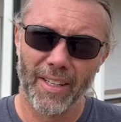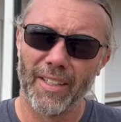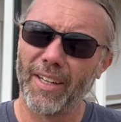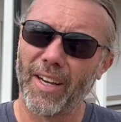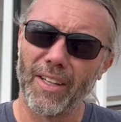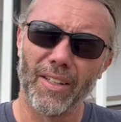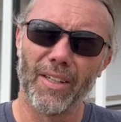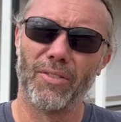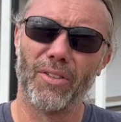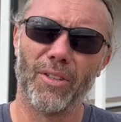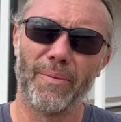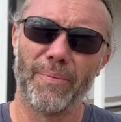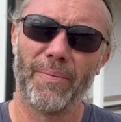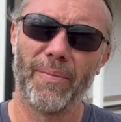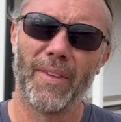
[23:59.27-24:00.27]
God loves you.
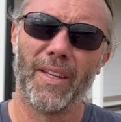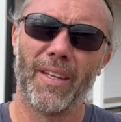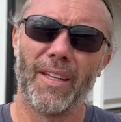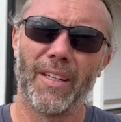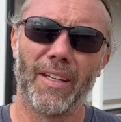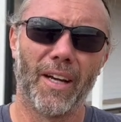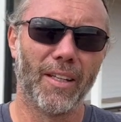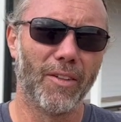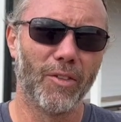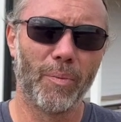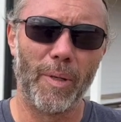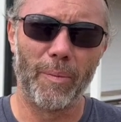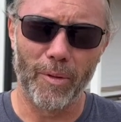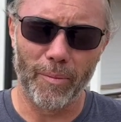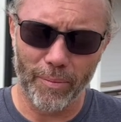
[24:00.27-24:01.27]
God loves people in